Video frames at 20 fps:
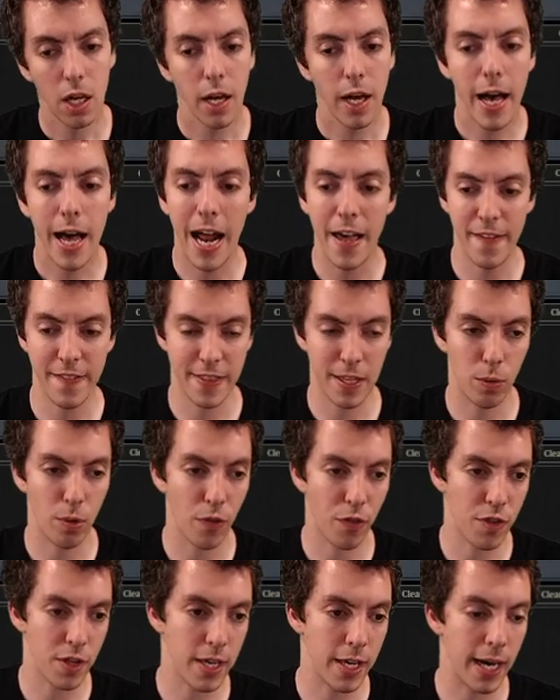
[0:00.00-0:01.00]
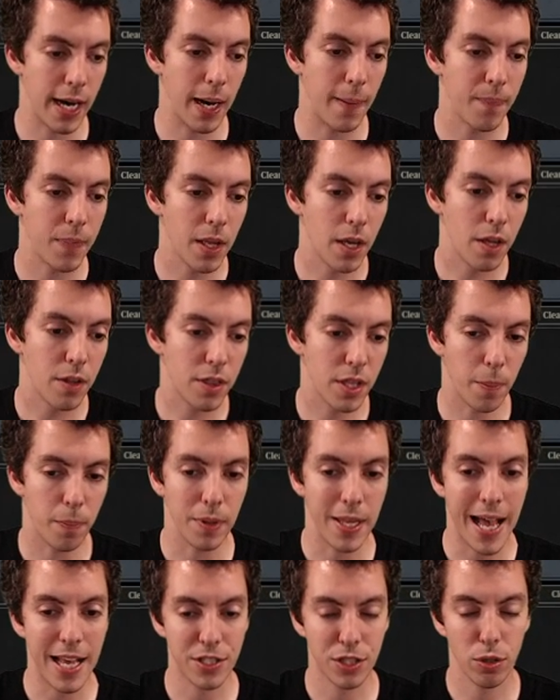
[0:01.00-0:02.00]
I think that with the uh, the
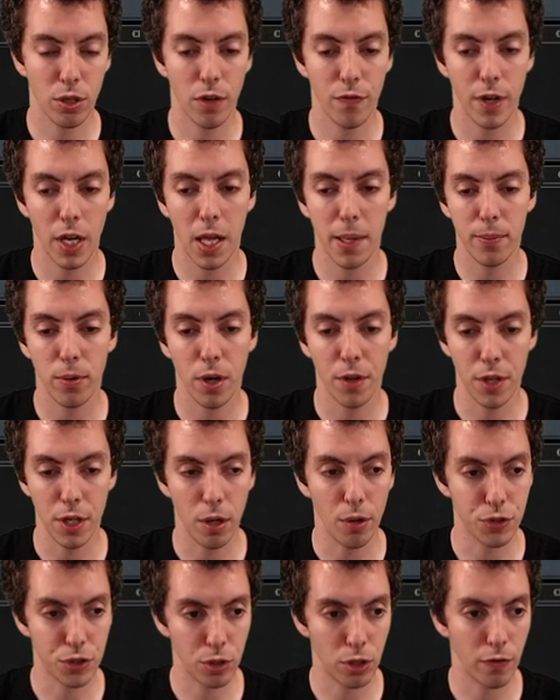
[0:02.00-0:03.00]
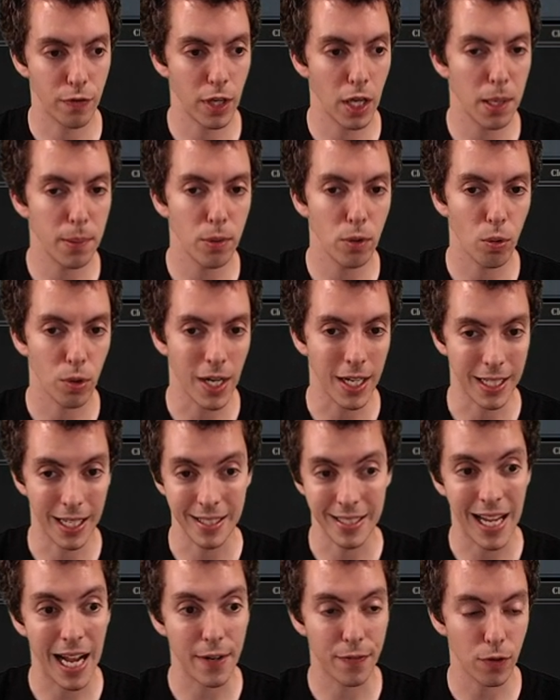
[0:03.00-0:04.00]
Blast Stone available and the O Stone available, we're not gonna
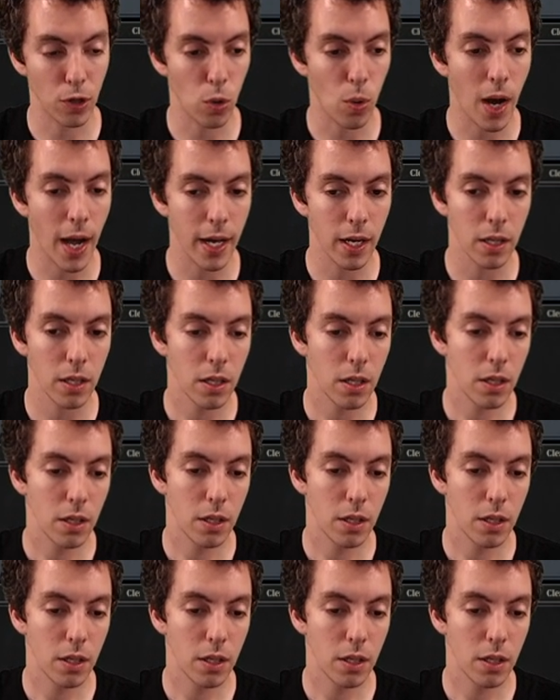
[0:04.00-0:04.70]
die for a while.